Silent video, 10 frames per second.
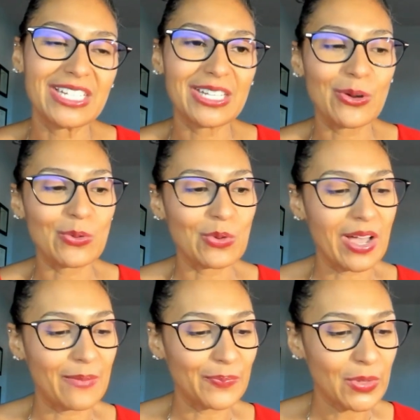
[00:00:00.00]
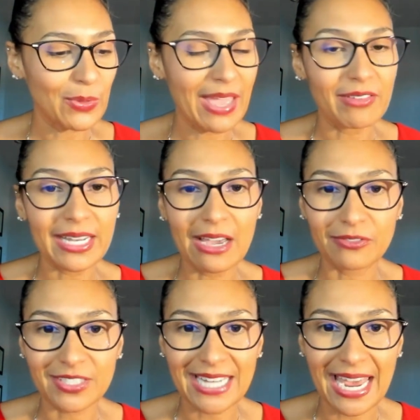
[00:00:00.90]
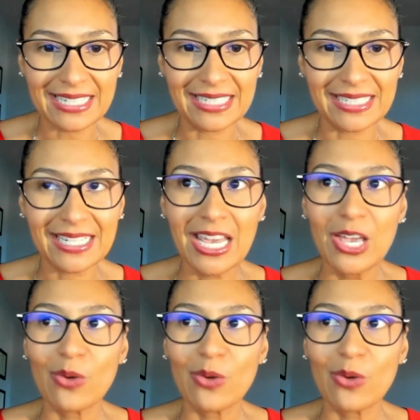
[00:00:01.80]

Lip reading: So we have an account for taxes.